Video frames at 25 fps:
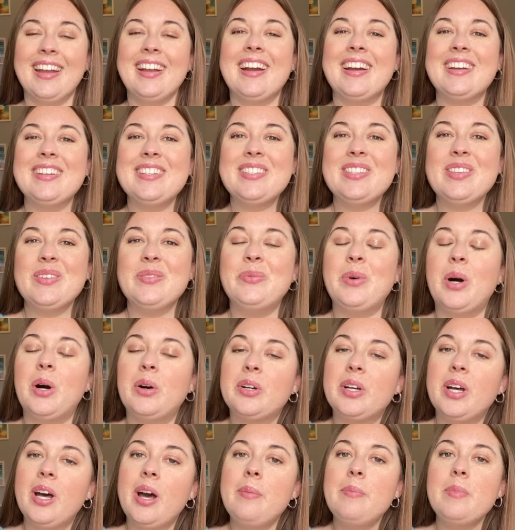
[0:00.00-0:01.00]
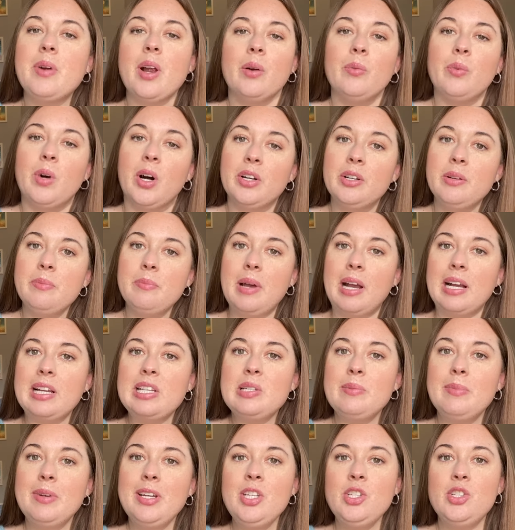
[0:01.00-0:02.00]
guys, welcome or welcome back
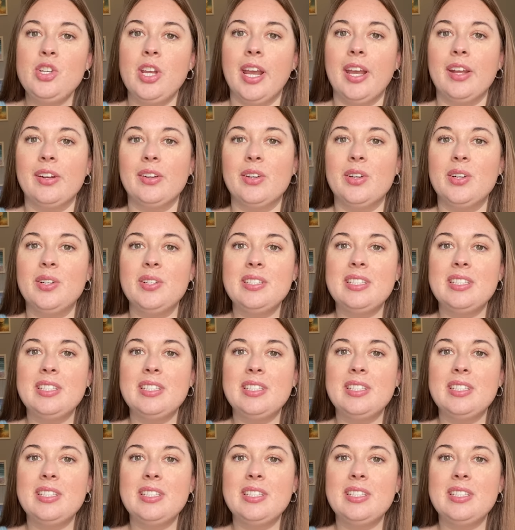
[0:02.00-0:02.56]
to my channel.